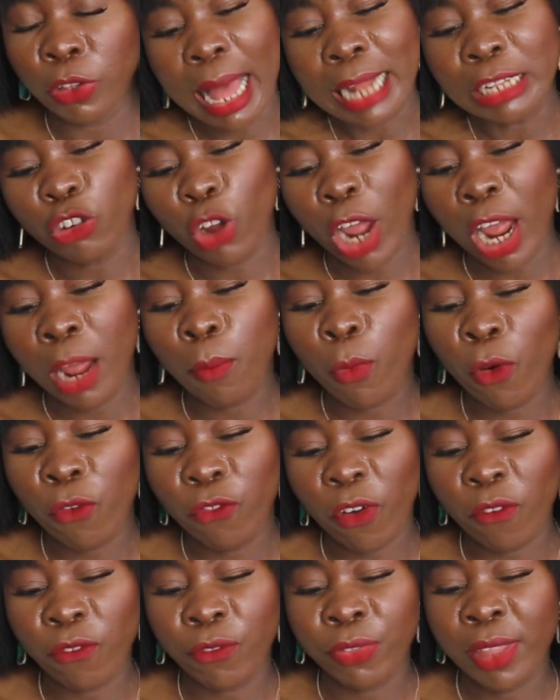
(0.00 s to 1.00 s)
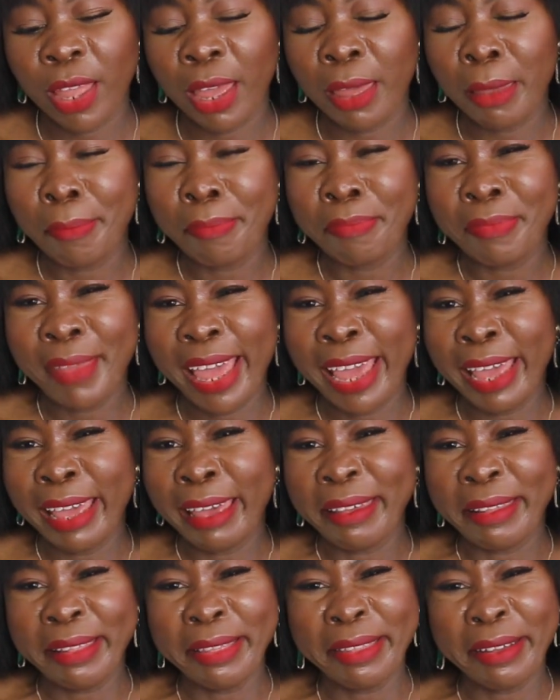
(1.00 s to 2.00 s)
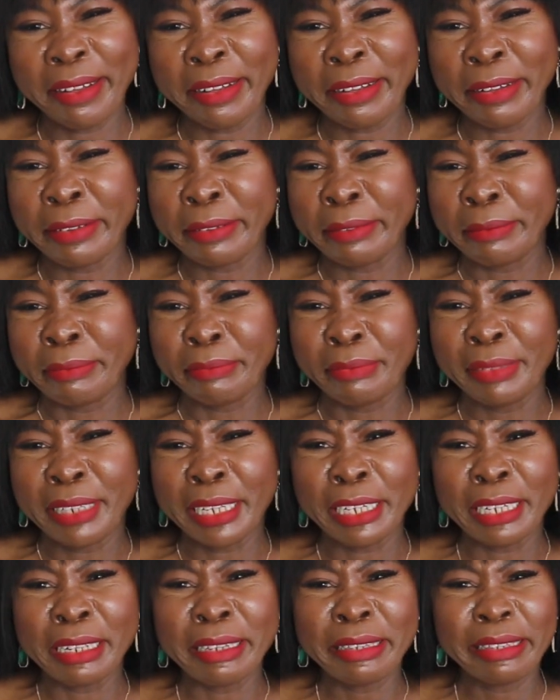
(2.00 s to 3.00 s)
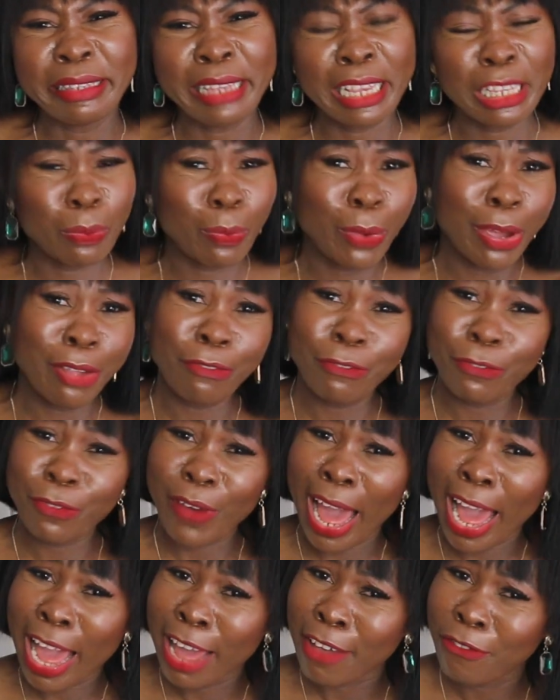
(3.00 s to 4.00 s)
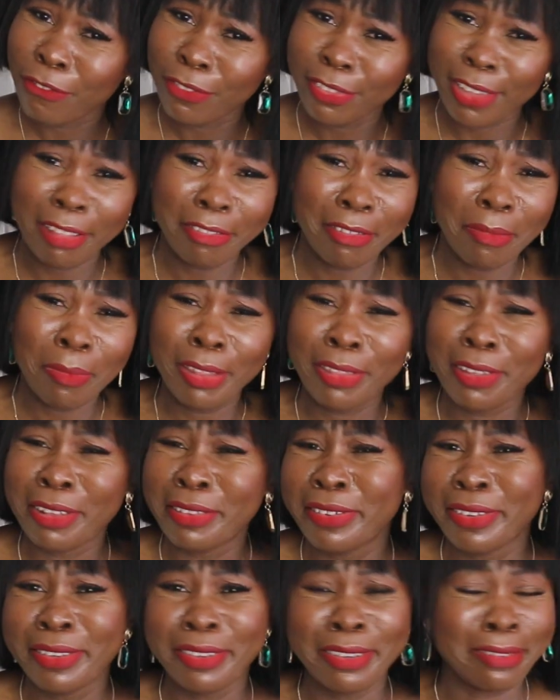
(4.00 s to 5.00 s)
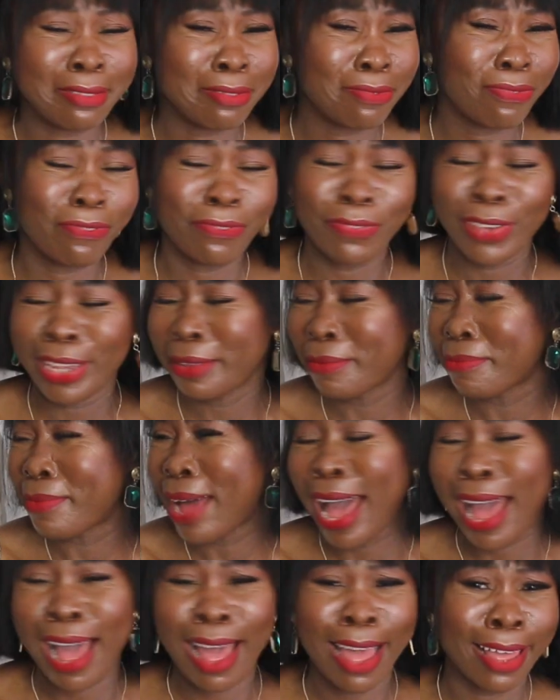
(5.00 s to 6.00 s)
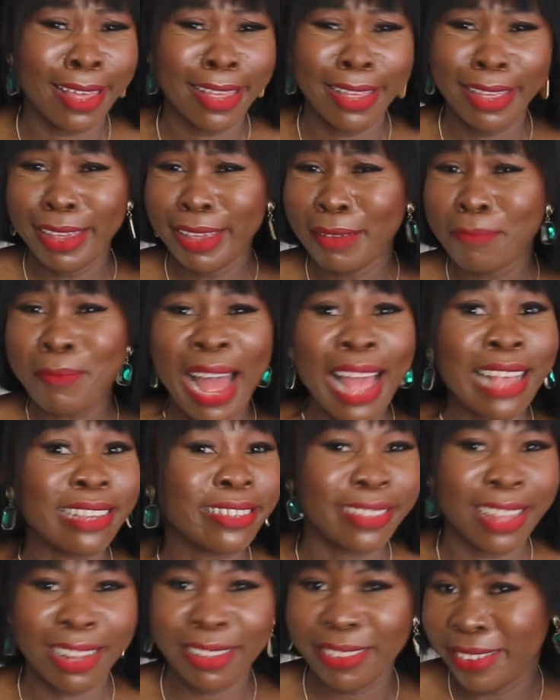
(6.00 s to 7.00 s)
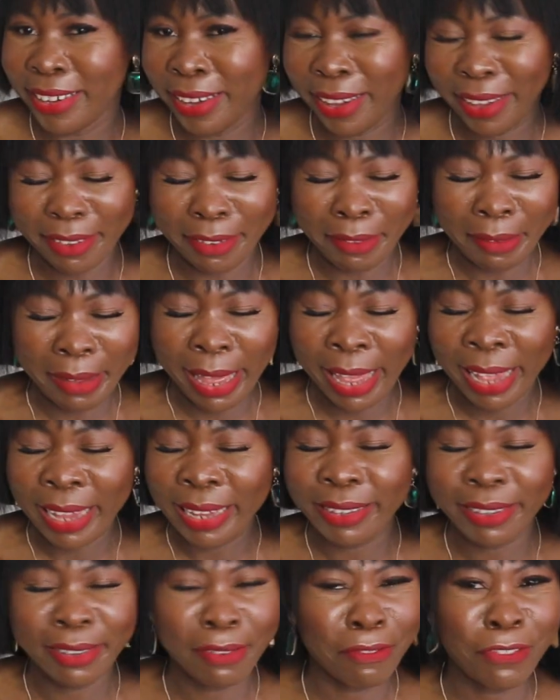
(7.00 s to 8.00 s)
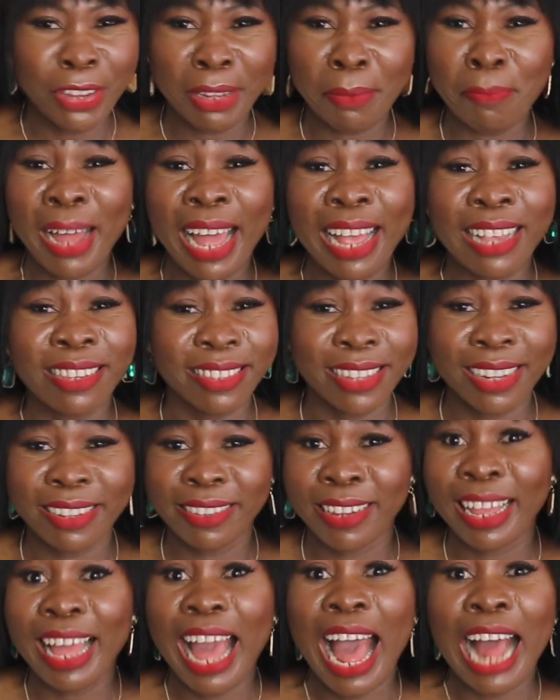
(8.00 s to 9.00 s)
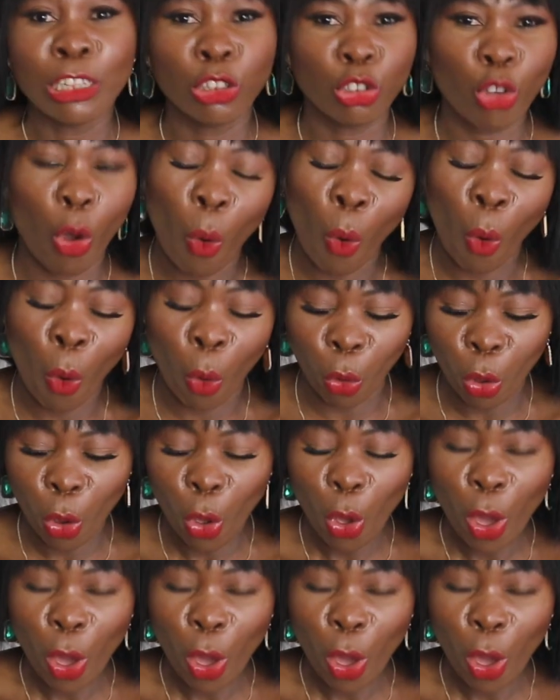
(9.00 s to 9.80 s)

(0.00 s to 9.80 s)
I tried both of them, and the 6.5 centimeter didn't fit my aesthetic, okay. It didn't fit my aesthetic at all.